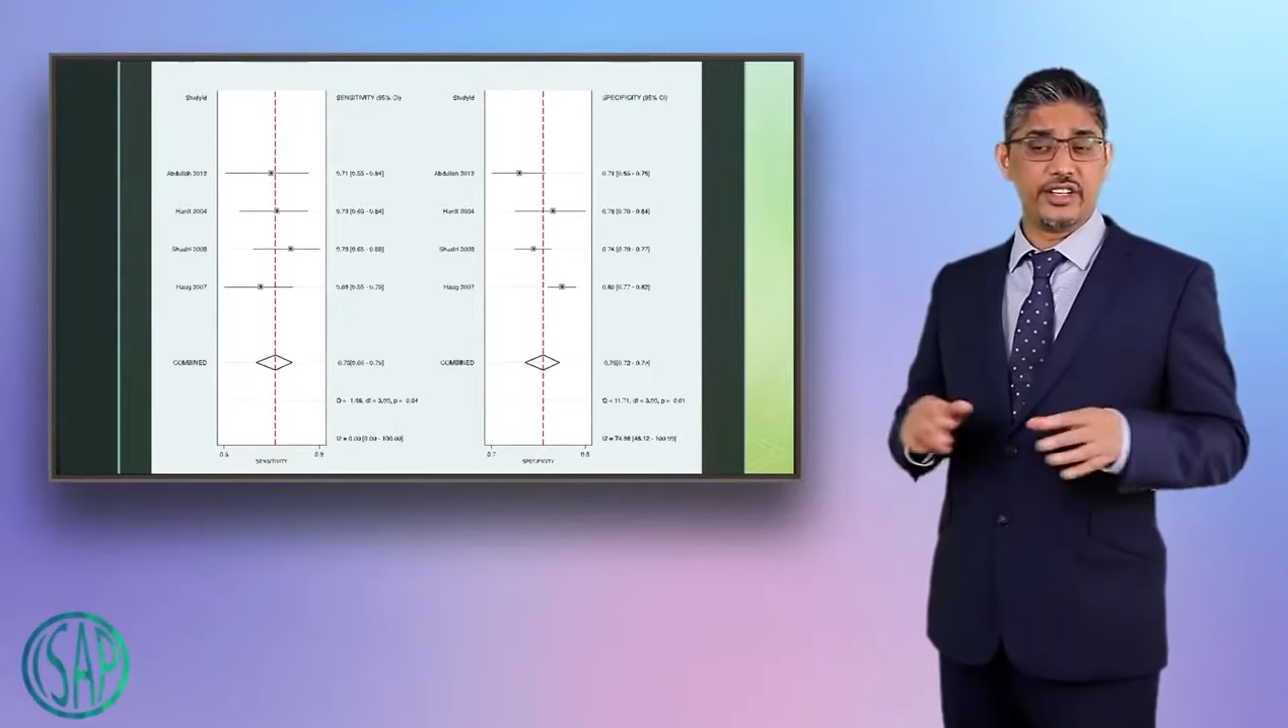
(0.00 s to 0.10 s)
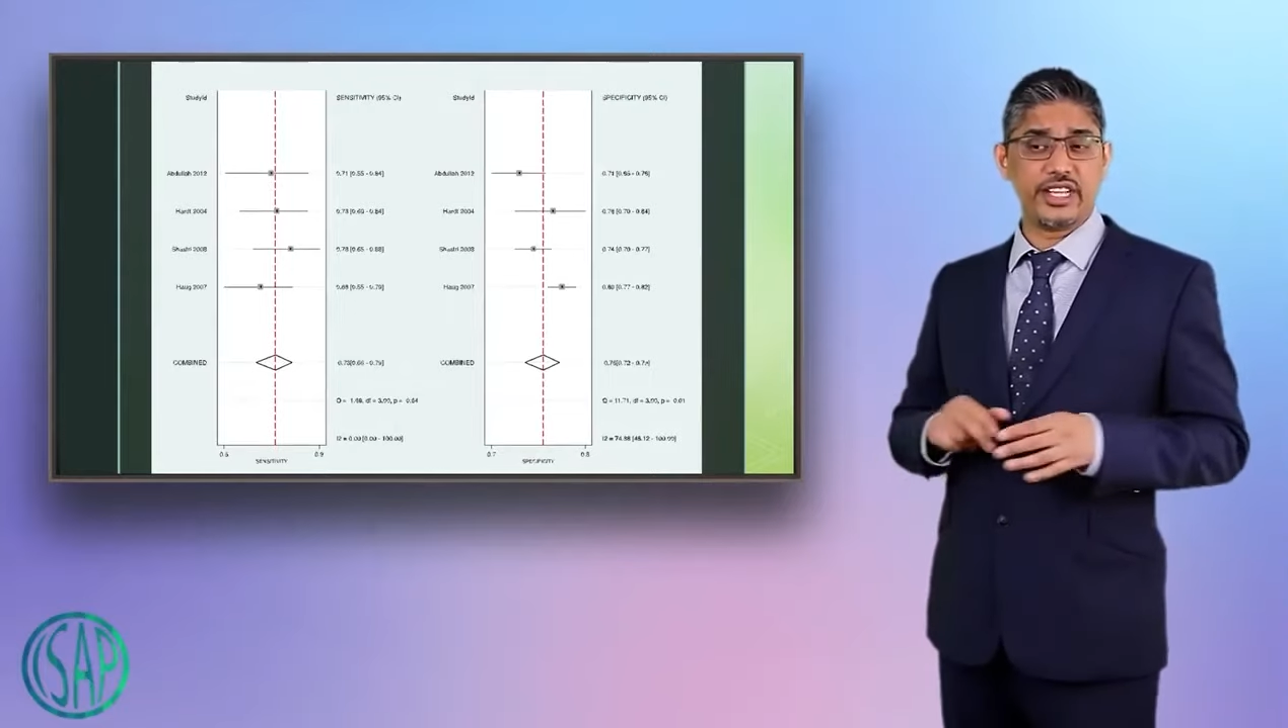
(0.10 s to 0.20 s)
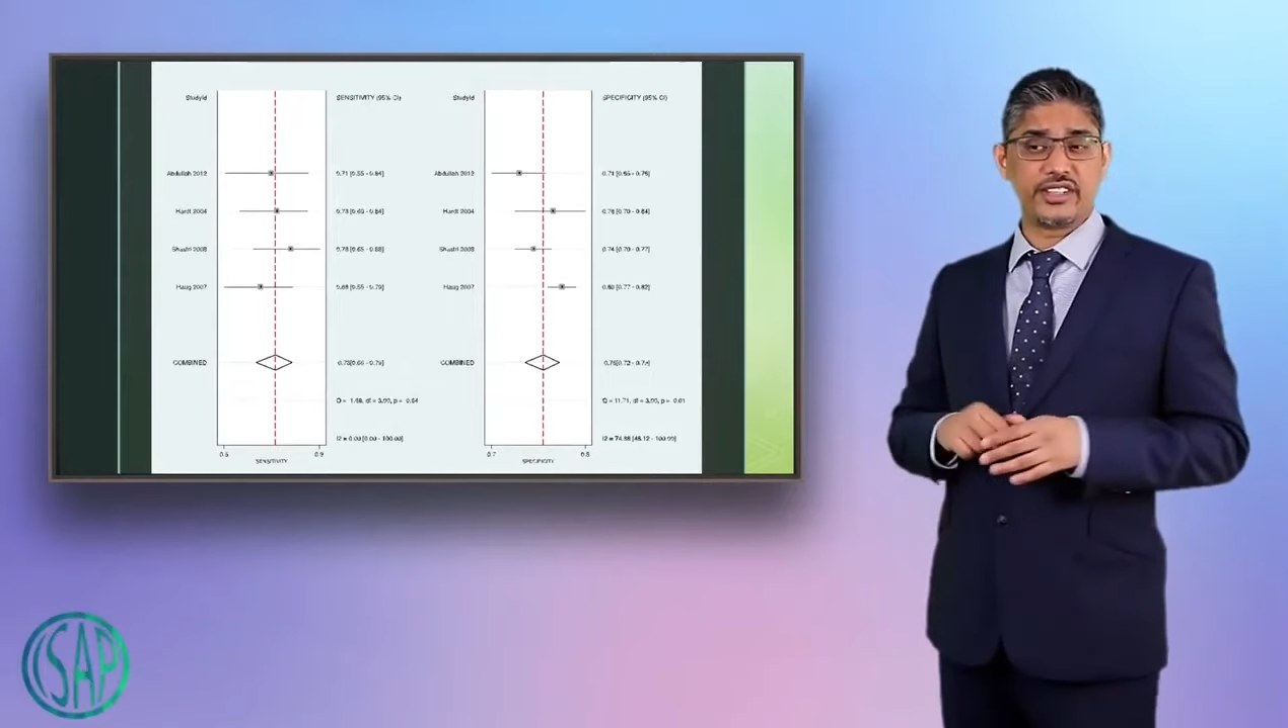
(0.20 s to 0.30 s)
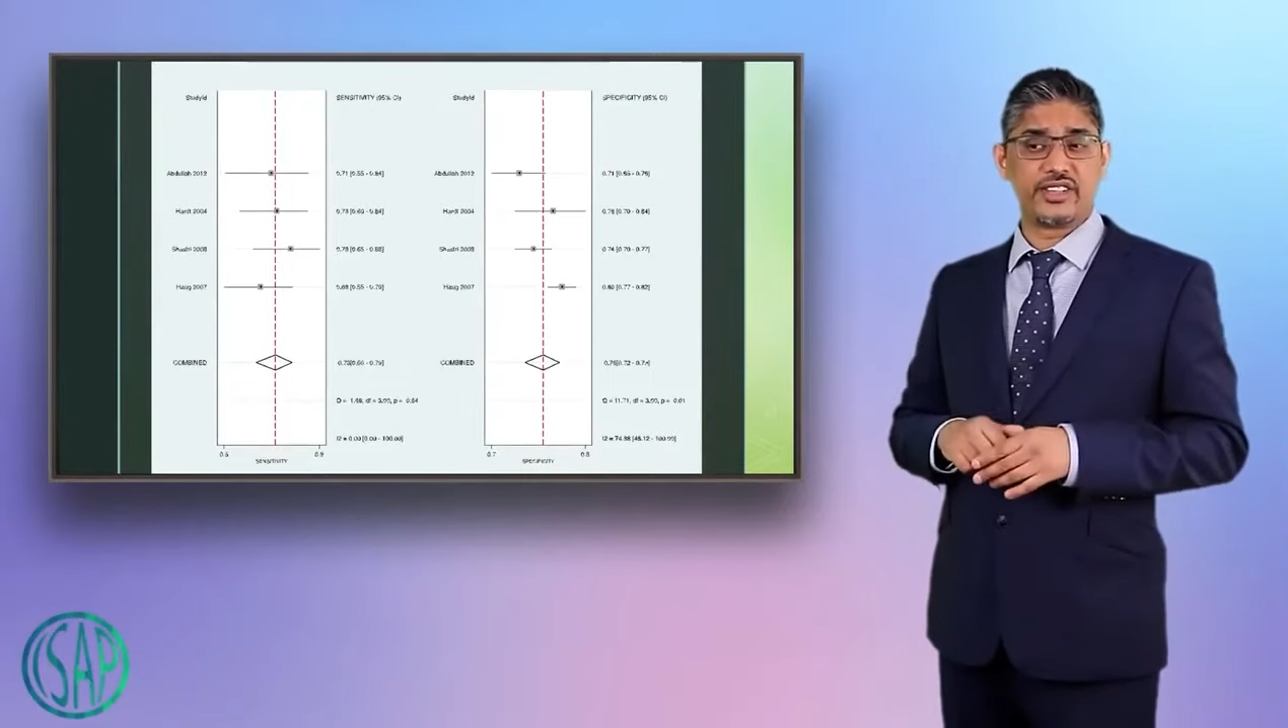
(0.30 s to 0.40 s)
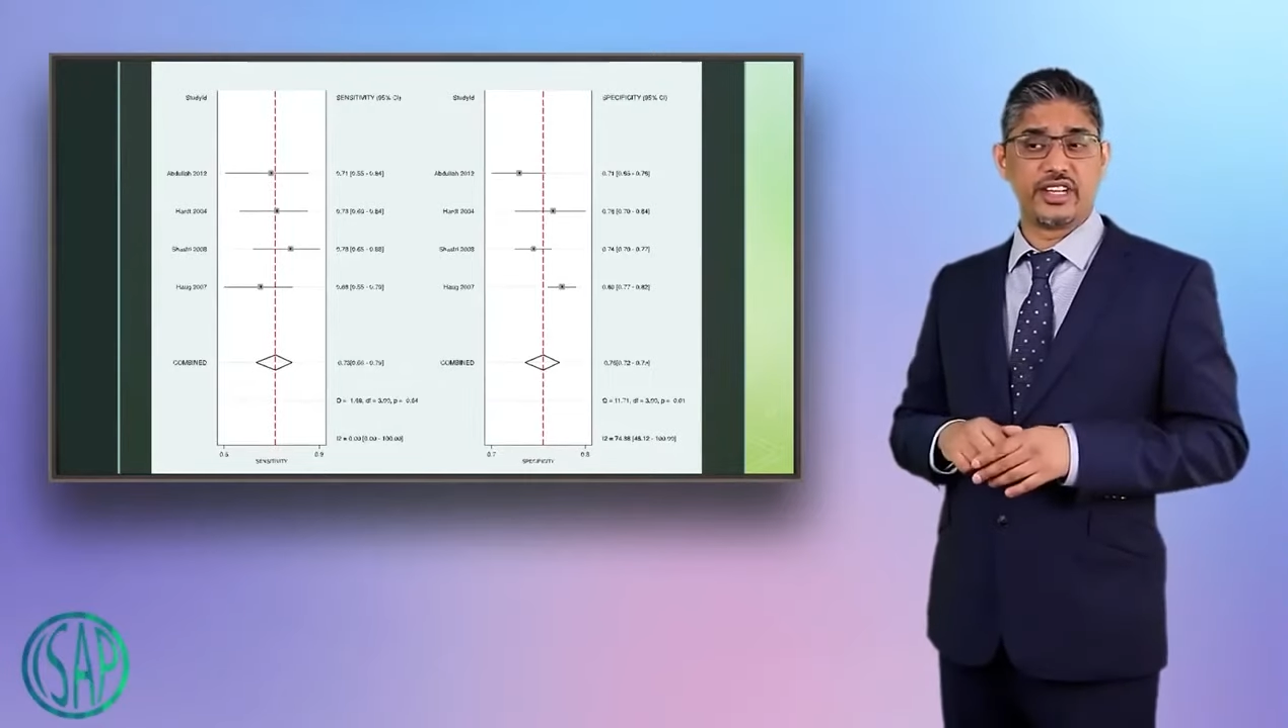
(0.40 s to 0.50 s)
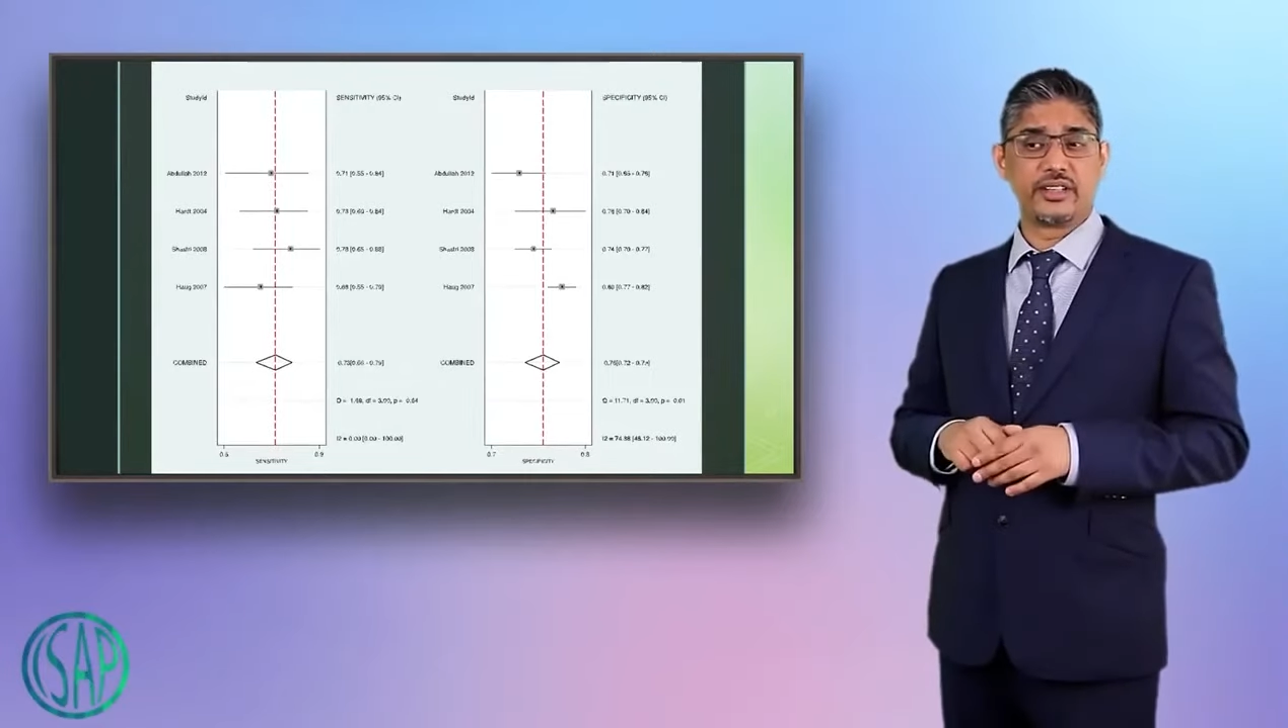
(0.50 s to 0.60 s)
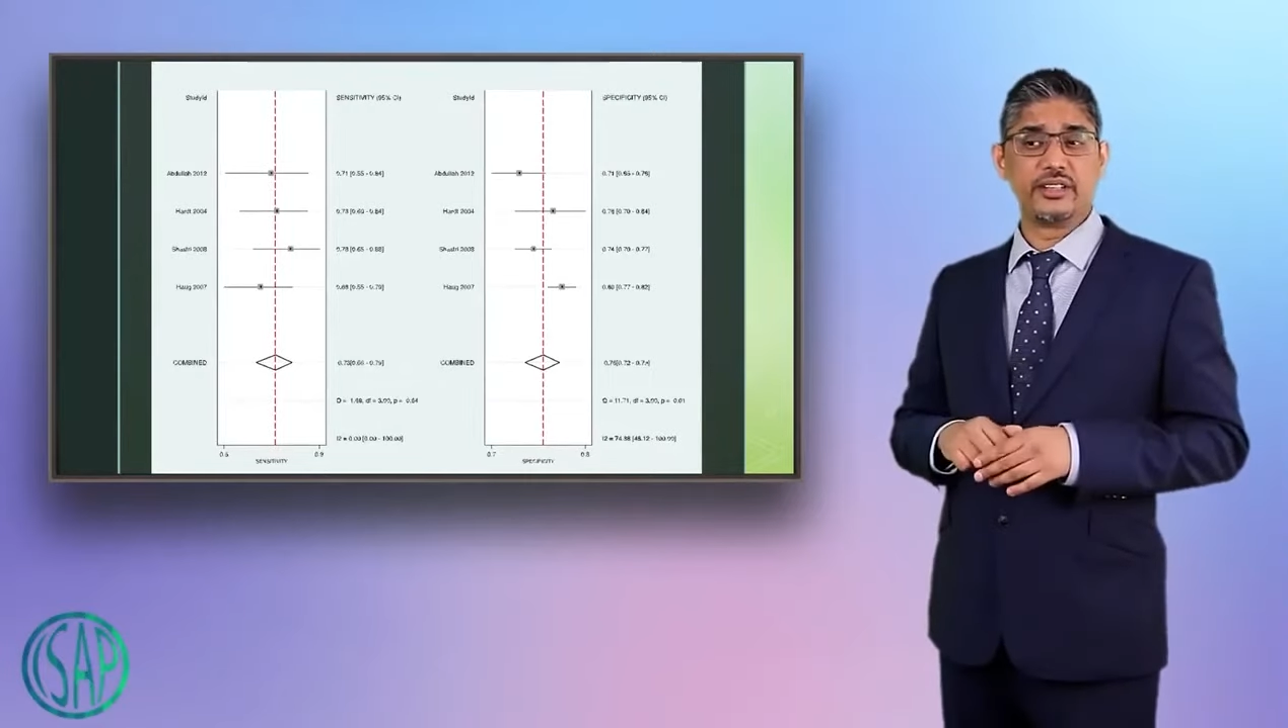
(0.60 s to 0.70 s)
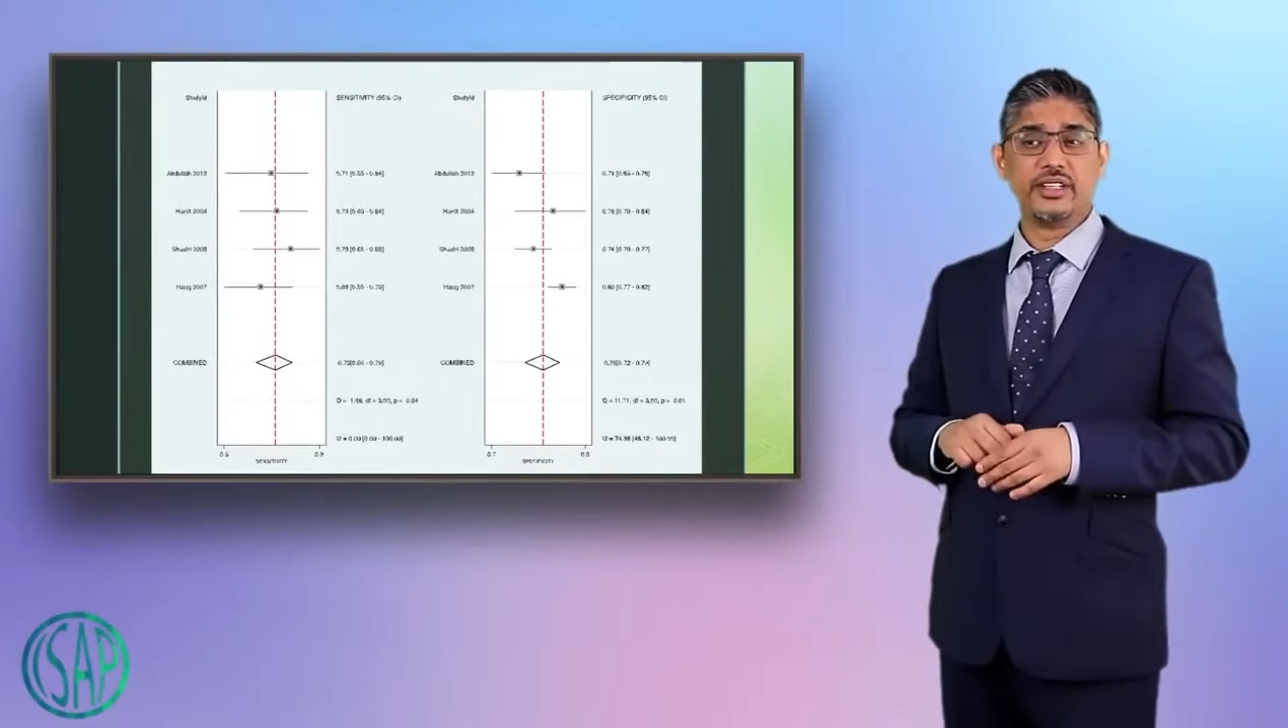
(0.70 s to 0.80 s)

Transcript: testing.